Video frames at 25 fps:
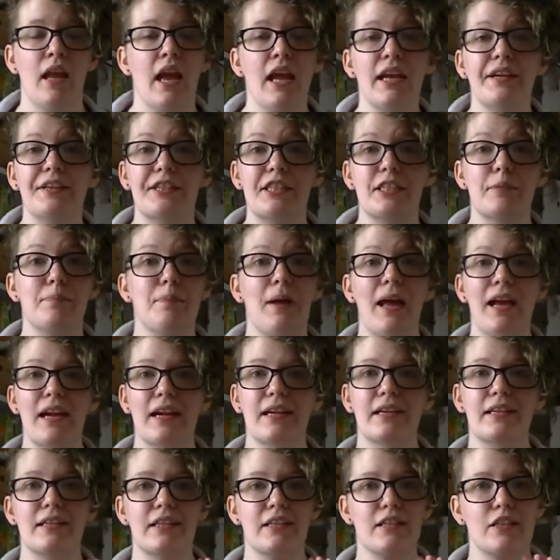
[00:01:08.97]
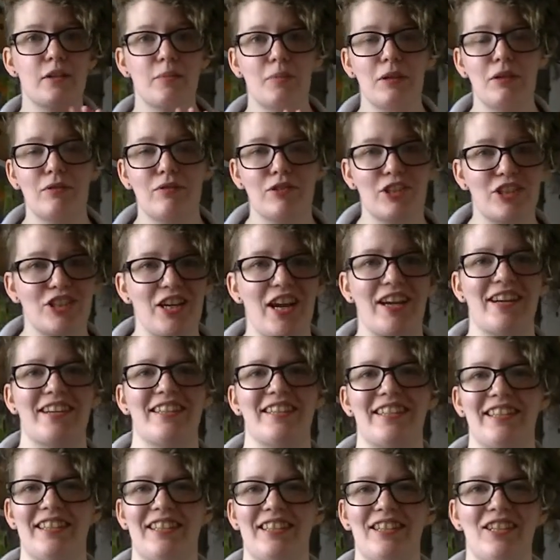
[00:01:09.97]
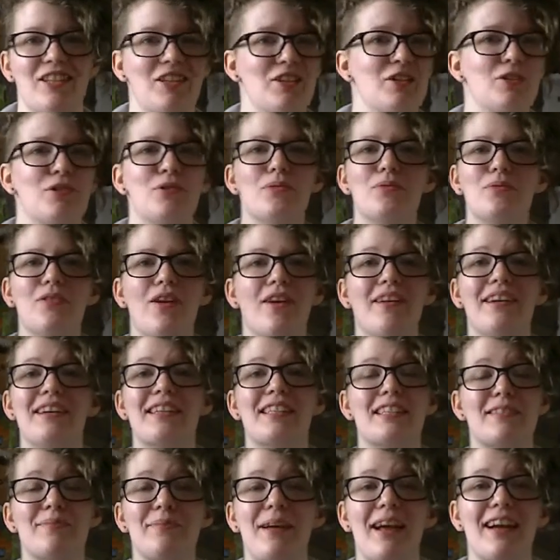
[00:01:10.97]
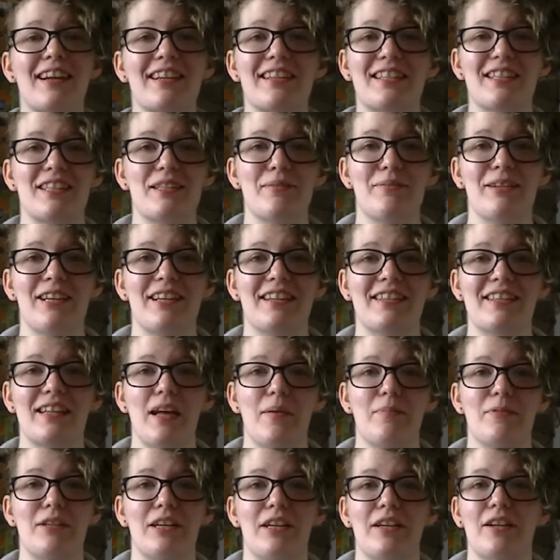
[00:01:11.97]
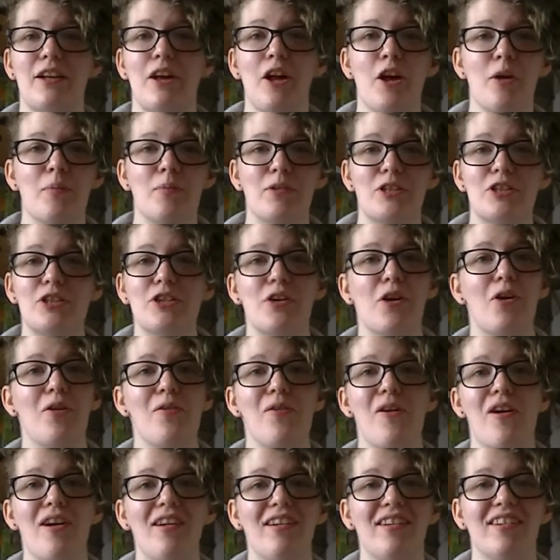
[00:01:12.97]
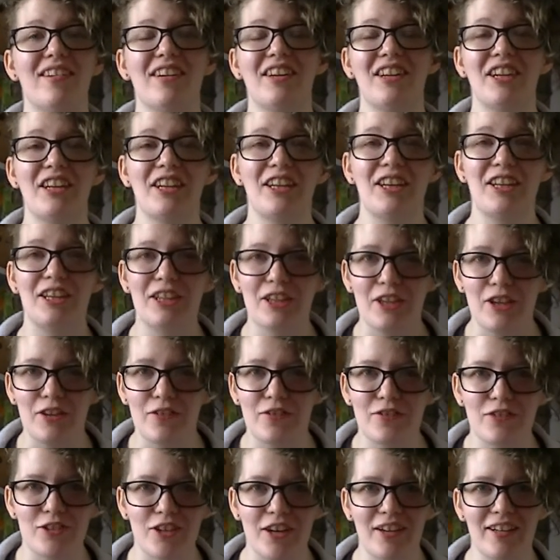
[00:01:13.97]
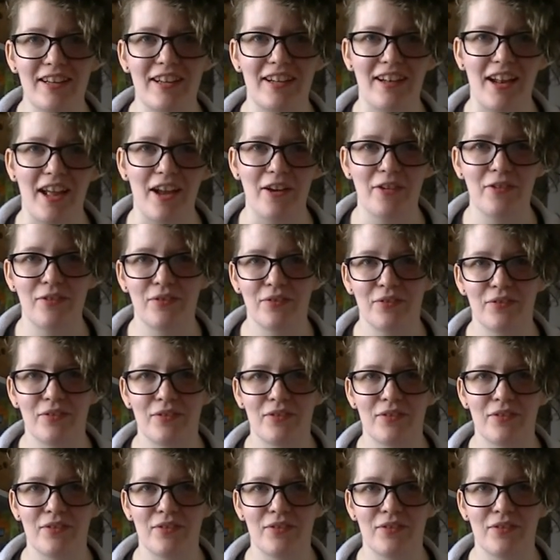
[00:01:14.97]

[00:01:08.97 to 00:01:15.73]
Expect to be rejected. Do not expect to be accepted. But you know what? You've done it now.